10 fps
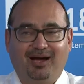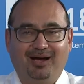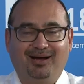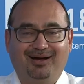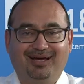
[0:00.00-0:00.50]

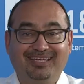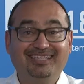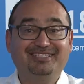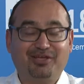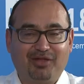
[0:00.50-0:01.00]
Uh,
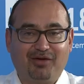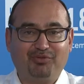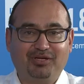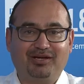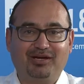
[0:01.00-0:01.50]
in South
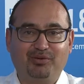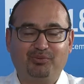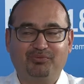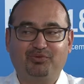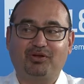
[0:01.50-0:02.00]
Africa,
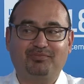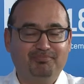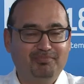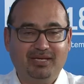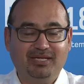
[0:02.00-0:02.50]
we've got
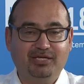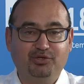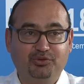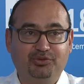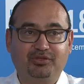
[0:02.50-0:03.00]
many
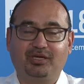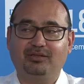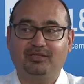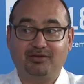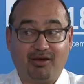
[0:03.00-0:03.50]
youth
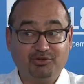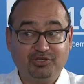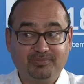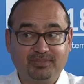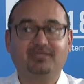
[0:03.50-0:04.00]
in the
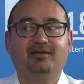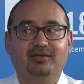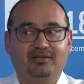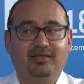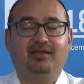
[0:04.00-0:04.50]
townships
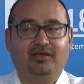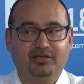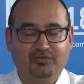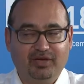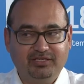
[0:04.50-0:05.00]
that are
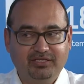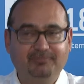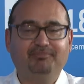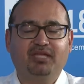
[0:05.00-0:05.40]
innovating,